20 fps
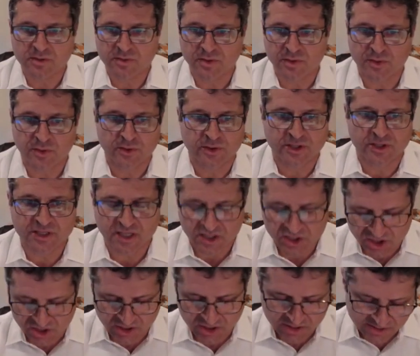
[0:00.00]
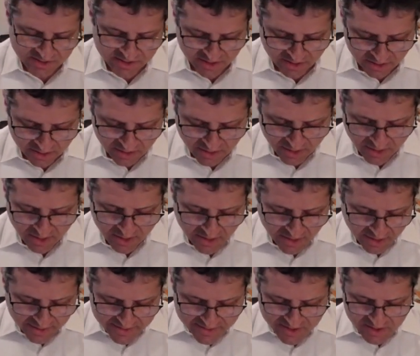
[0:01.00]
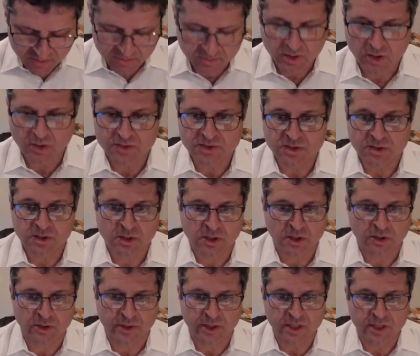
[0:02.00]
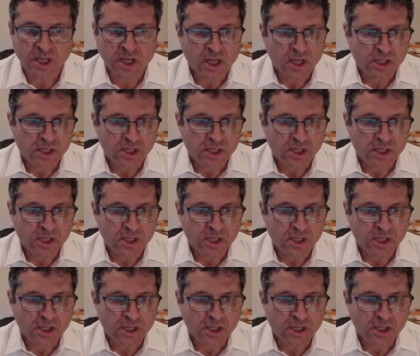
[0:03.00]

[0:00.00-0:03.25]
The third edition is the most current.